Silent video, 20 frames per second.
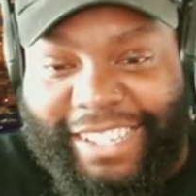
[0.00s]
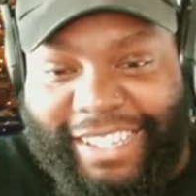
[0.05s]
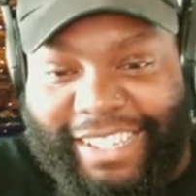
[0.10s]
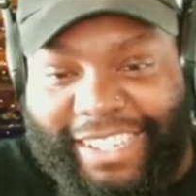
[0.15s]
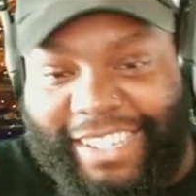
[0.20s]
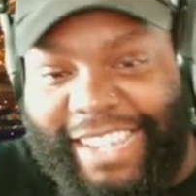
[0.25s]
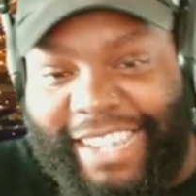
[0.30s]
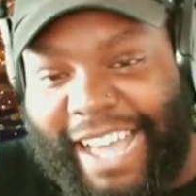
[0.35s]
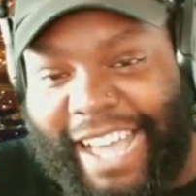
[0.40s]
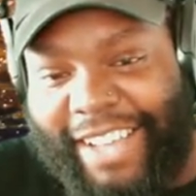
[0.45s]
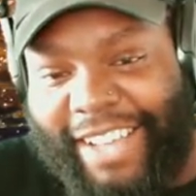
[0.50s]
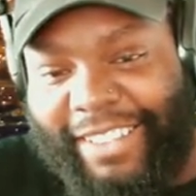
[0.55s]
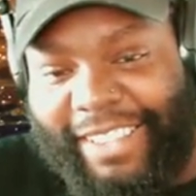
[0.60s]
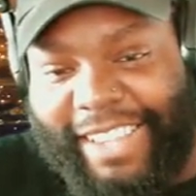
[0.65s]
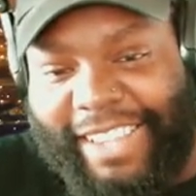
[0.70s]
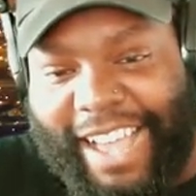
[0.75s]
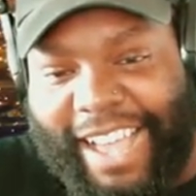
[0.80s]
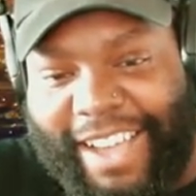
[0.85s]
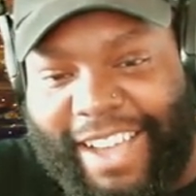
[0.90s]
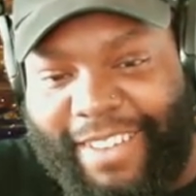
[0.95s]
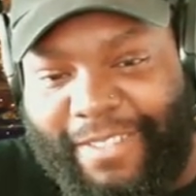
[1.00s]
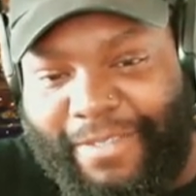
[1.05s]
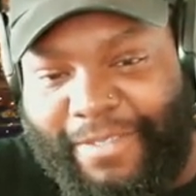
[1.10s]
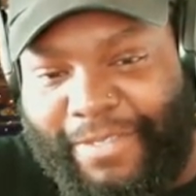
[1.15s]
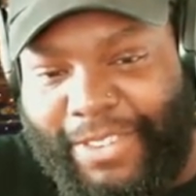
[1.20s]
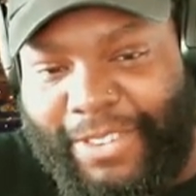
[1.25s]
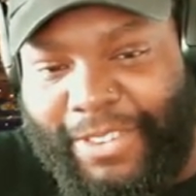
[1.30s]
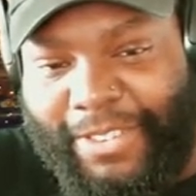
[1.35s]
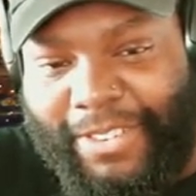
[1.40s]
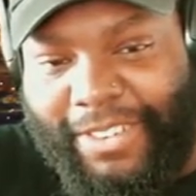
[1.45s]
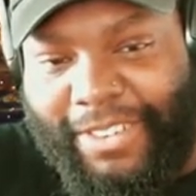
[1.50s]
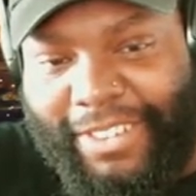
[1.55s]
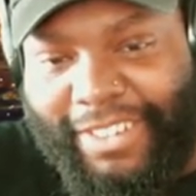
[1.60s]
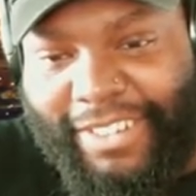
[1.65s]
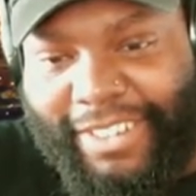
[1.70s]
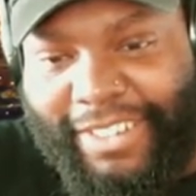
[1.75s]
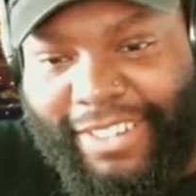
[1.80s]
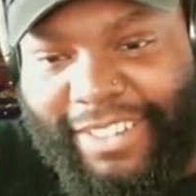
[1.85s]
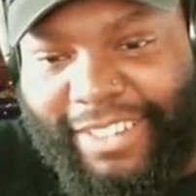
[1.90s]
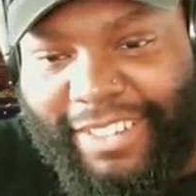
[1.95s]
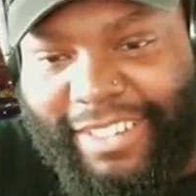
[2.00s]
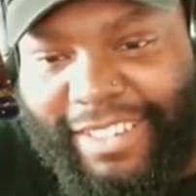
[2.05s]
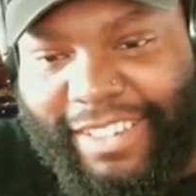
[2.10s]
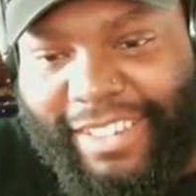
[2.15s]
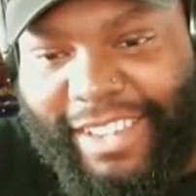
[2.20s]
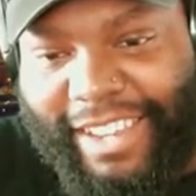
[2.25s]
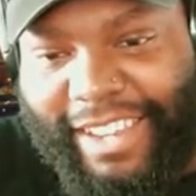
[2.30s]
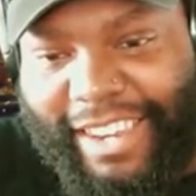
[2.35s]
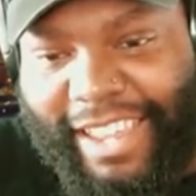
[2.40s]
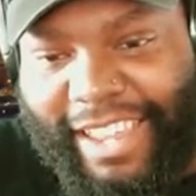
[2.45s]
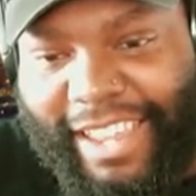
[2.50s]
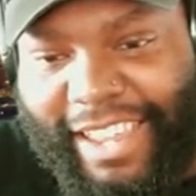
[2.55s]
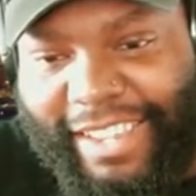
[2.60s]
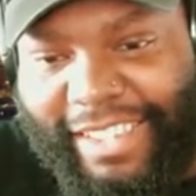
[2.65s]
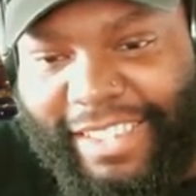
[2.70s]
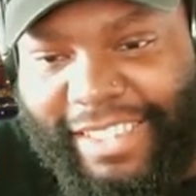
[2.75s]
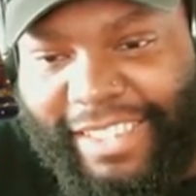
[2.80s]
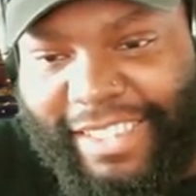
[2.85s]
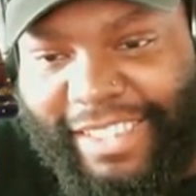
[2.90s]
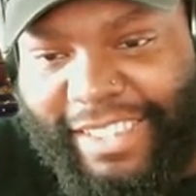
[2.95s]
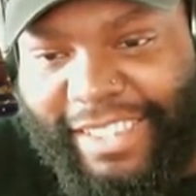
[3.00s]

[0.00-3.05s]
little downtown view. Look nice.